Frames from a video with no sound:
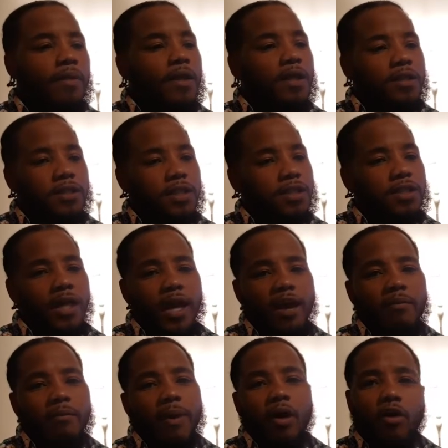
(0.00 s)
just to
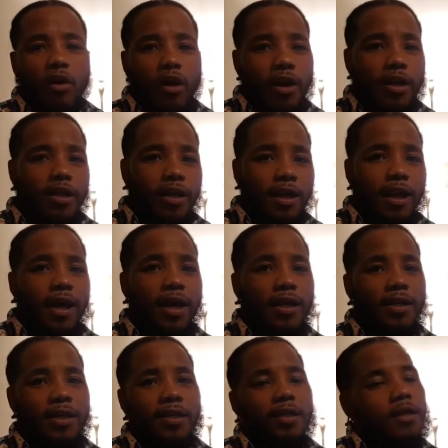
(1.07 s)
have my hard hitter
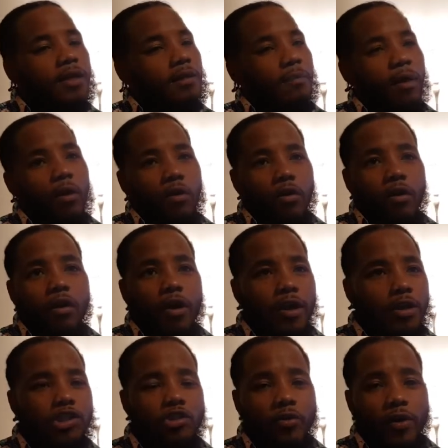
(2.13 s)
line, my own hard
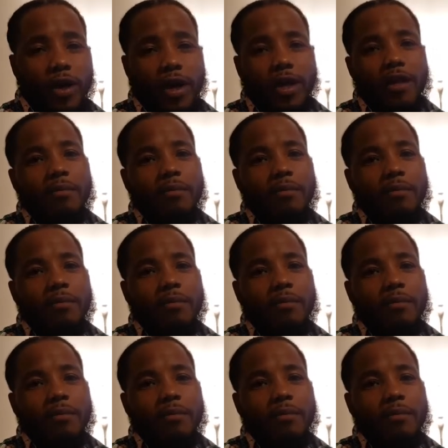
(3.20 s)
hitter strand,